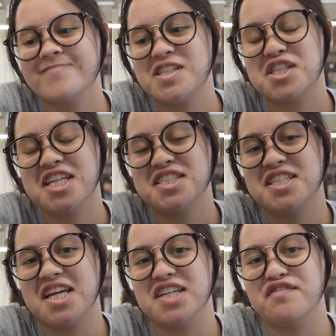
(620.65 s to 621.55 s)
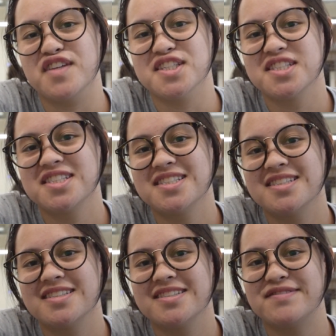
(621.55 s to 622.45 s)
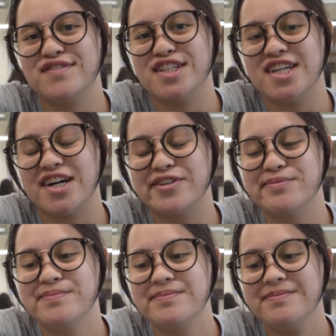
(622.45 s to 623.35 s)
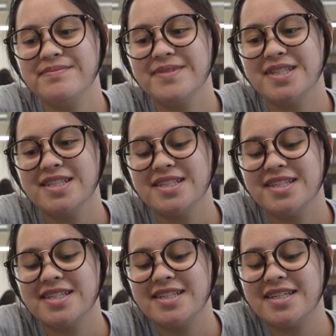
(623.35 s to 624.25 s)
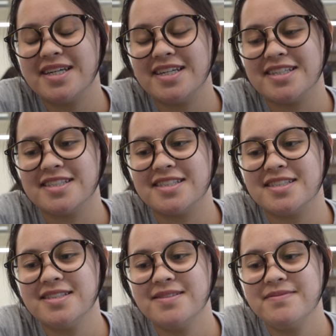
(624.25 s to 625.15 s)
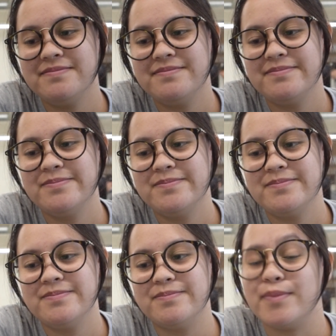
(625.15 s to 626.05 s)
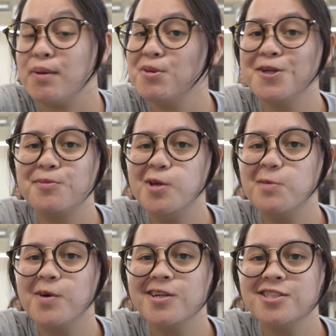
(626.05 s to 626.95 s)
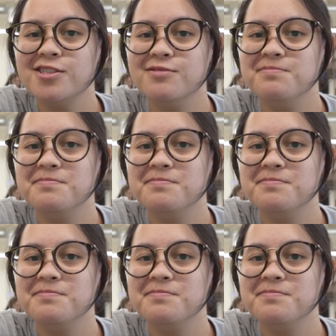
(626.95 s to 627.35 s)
that's the end of this video, and maybe there'll be a part 2.